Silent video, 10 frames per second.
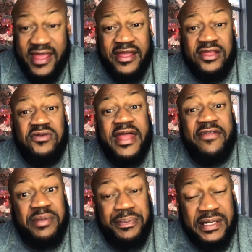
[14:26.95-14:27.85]
You'd have
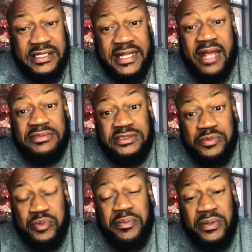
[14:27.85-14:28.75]
to be pretty damn
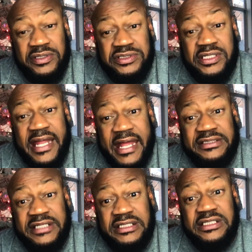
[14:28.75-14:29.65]
stupid to pull into a gas
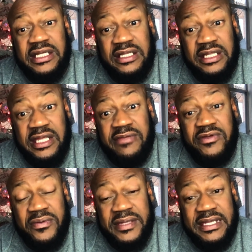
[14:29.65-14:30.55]
station and leave
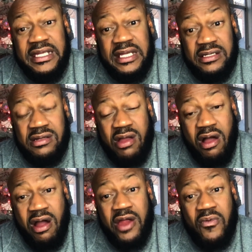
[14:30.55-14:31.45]
your key in the
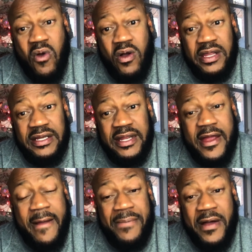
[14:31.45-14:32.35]
car and walk in
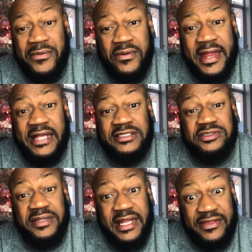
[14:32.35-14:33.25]
there and pump your gas or
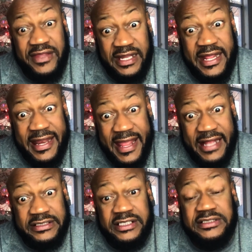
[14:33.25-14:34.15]
do in
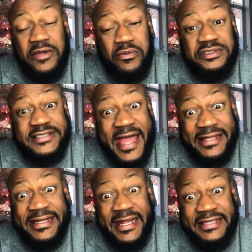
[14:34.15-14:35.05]
Atlanta, because they will slide
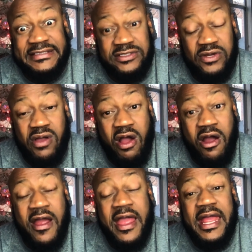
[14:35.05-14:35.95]
their ass in your
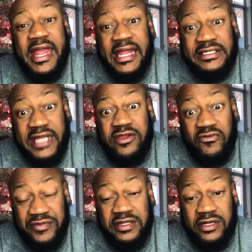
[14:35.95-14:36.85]
car and take your
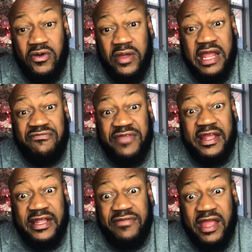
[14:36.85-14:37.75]
vehicle if
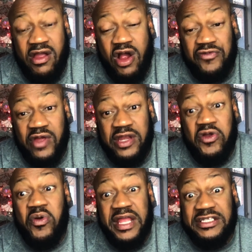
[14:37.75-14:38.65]
that car is running
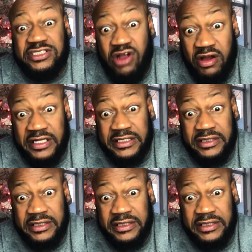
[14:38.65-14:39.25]
or they can start it.